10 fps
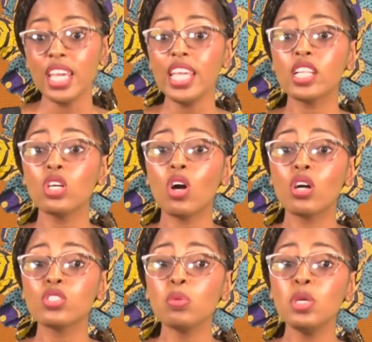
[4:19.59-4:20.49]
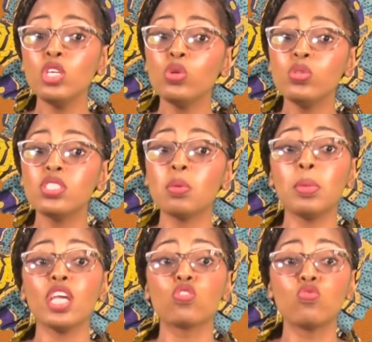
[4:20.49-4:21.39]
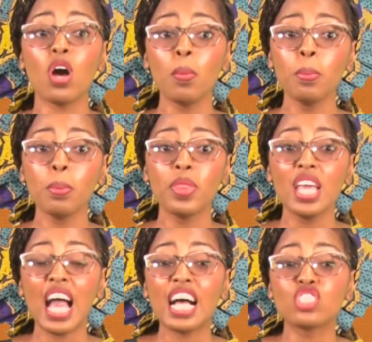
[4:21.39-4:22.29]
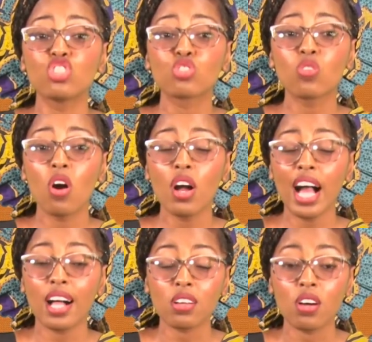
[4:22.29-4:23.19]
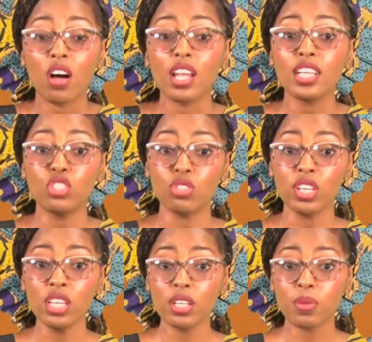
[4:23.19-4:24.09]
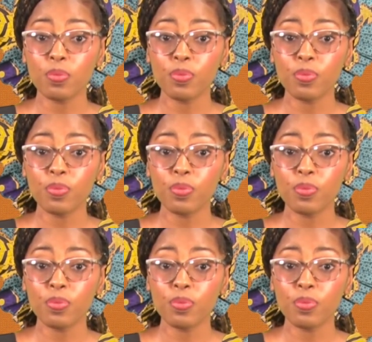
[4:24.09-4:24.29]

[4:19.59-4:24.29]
It could also be used to make rum, a strong alcoholic drink.